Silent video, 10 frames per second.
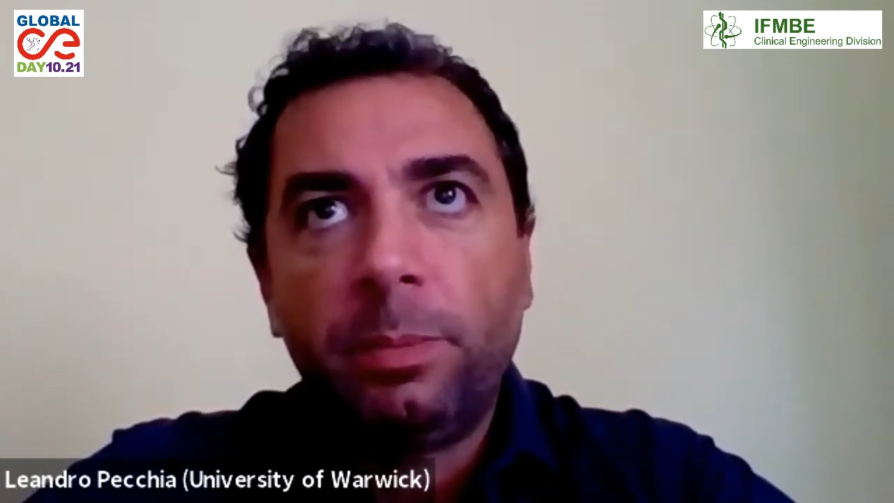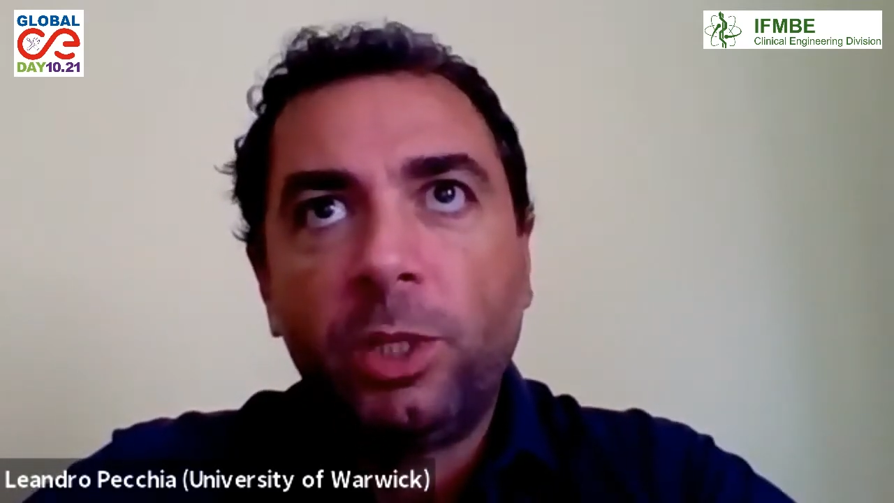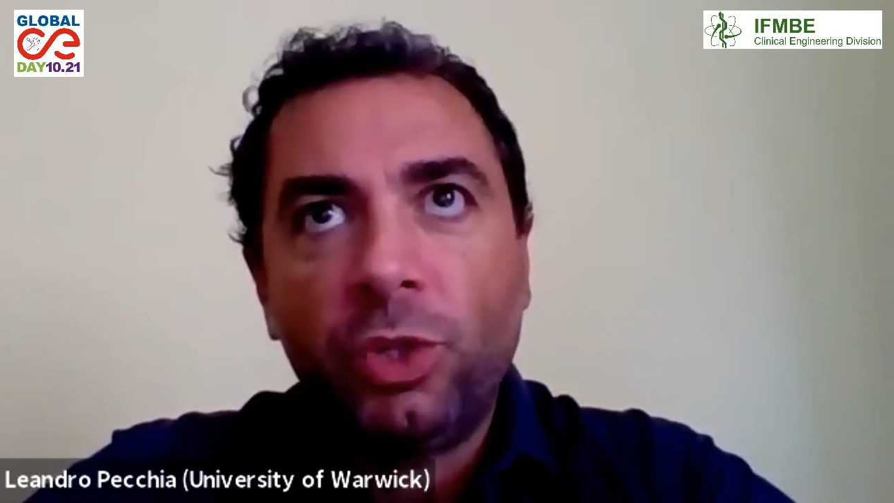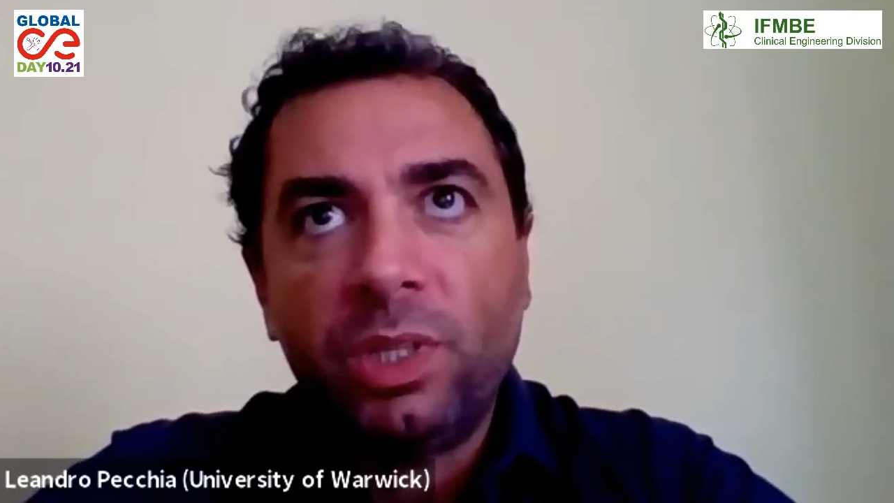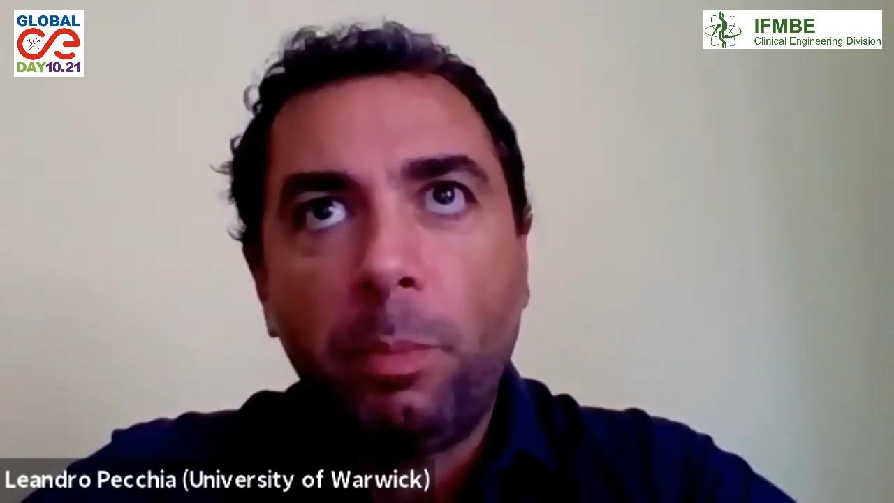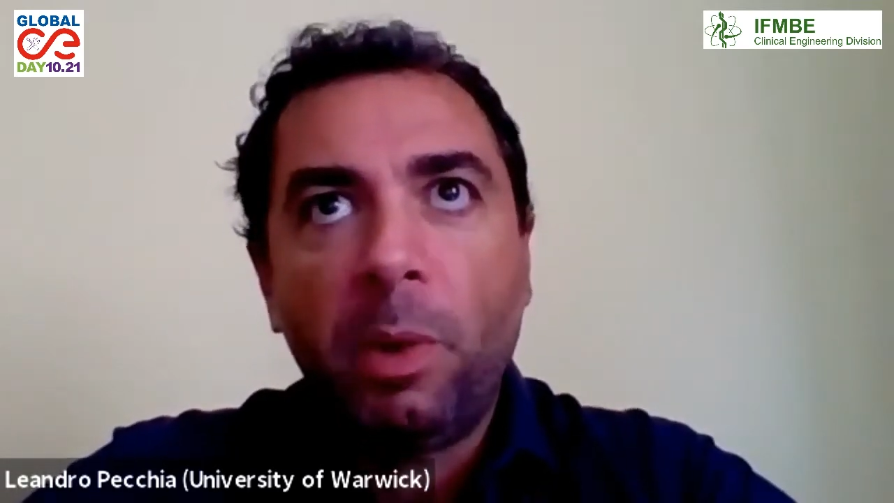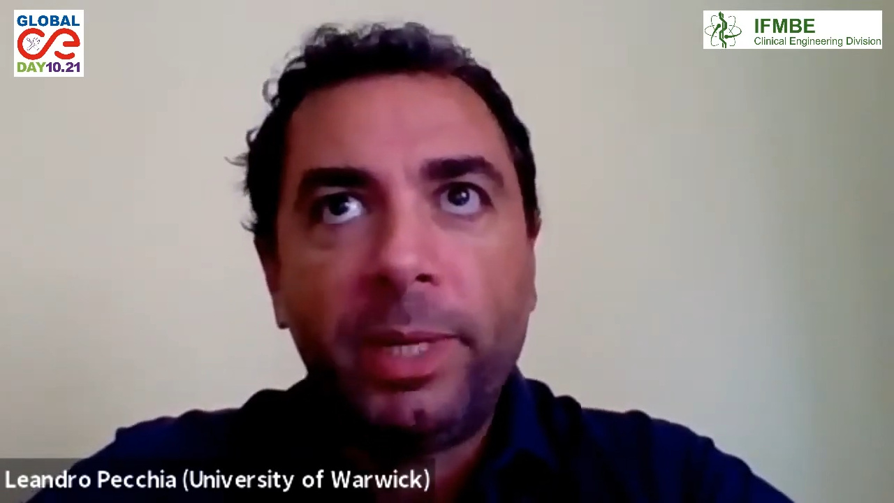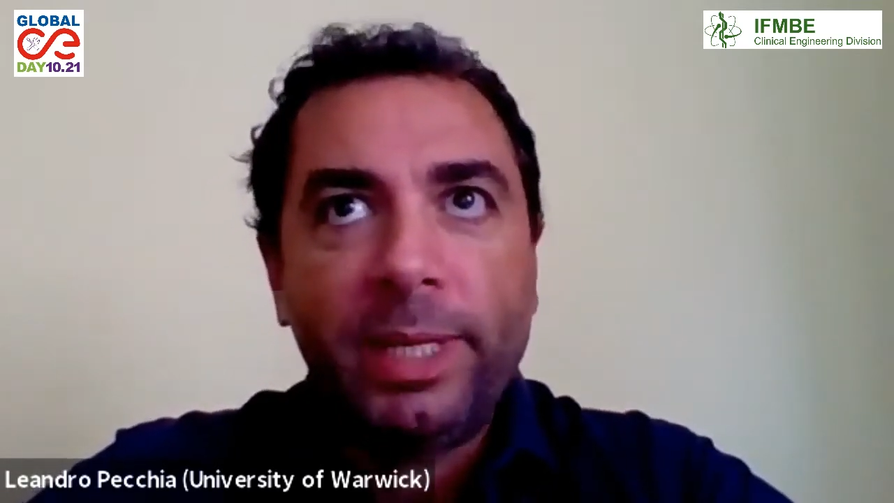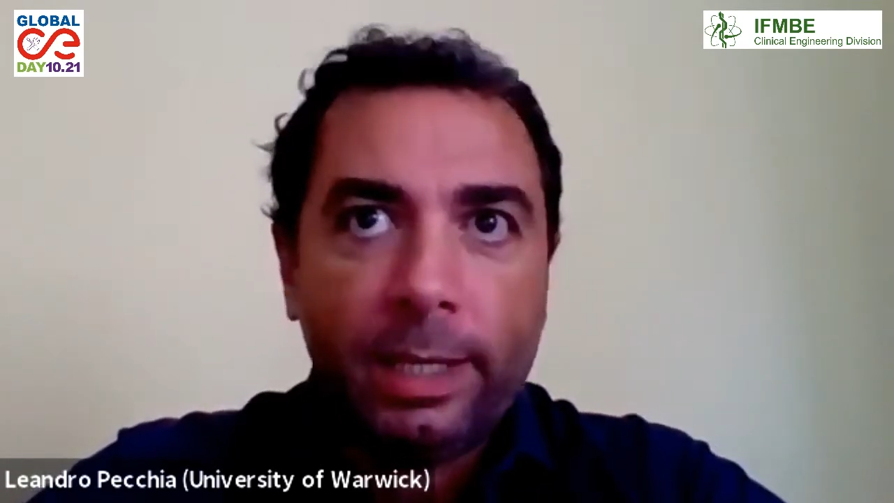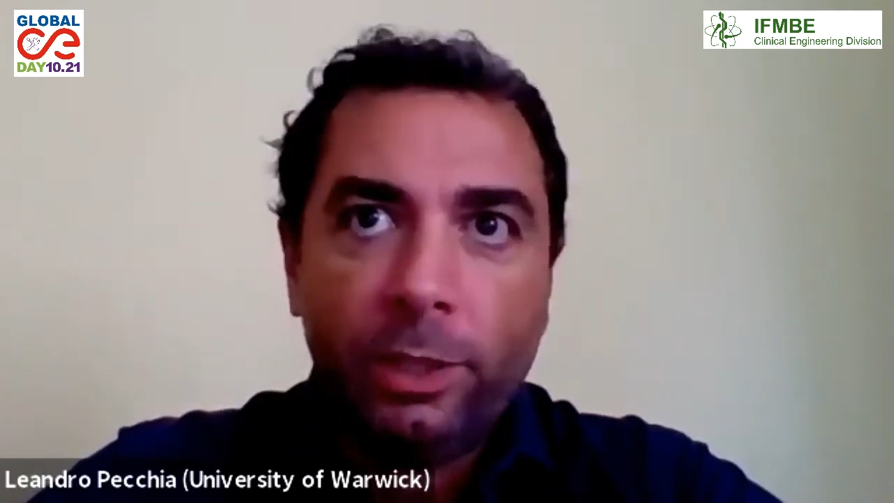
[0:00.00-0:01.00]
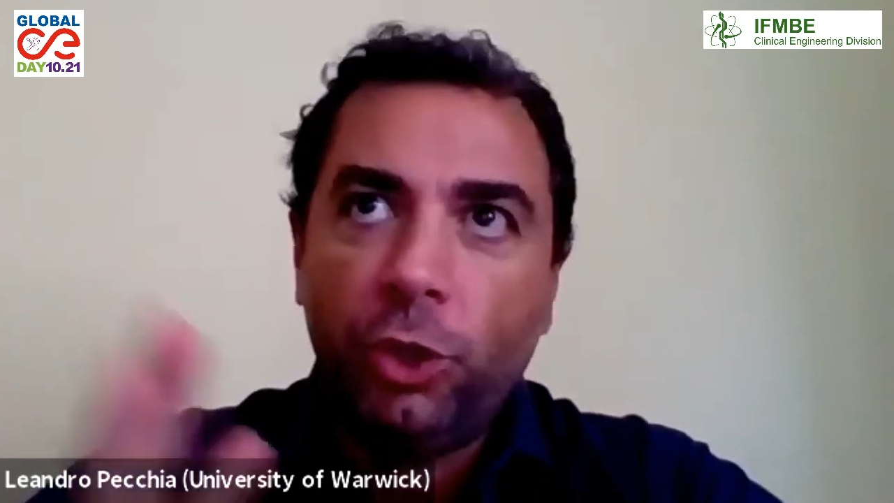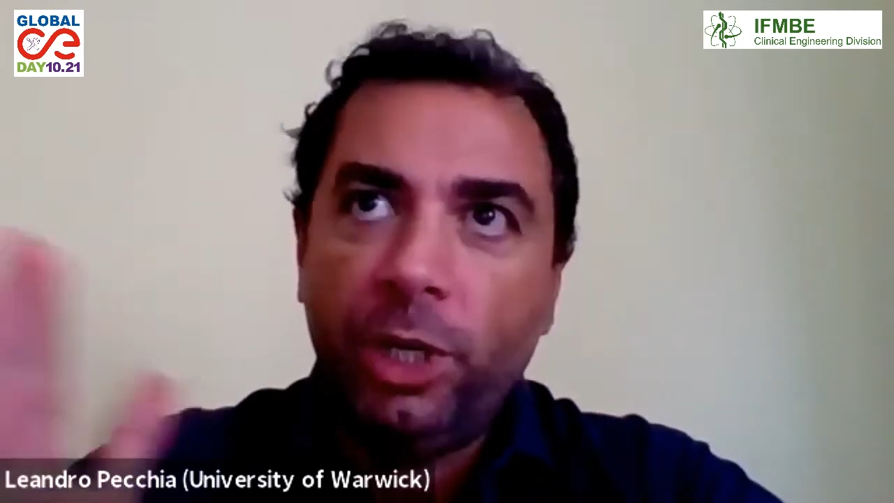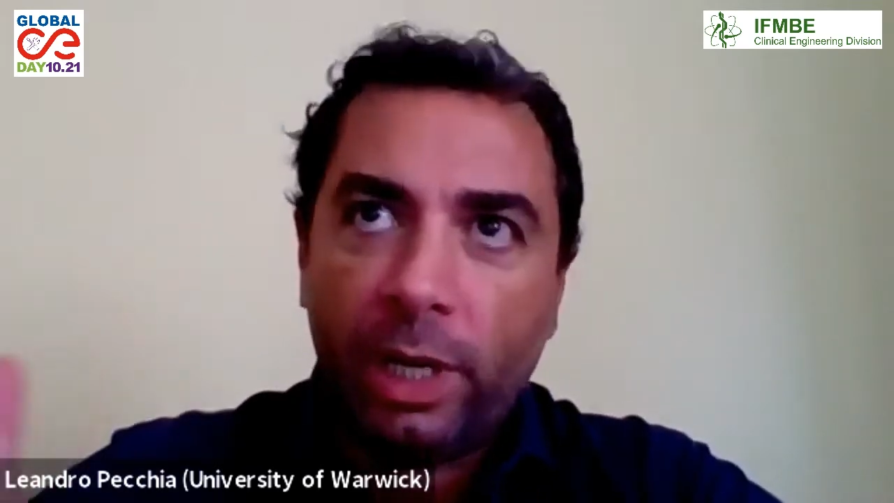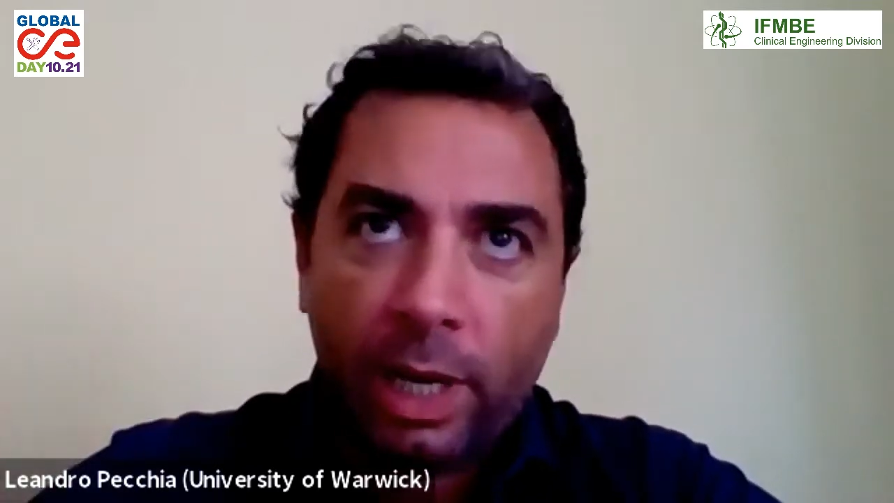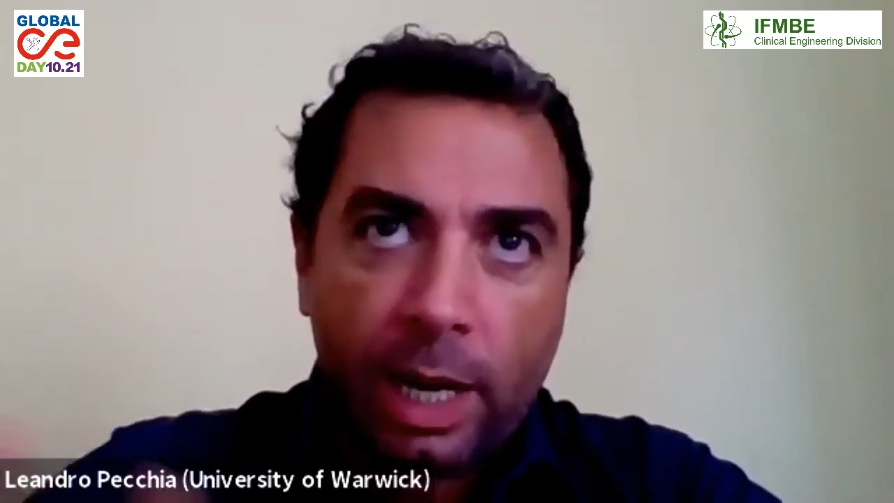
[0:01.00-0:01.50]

but she's a biomedical engineer.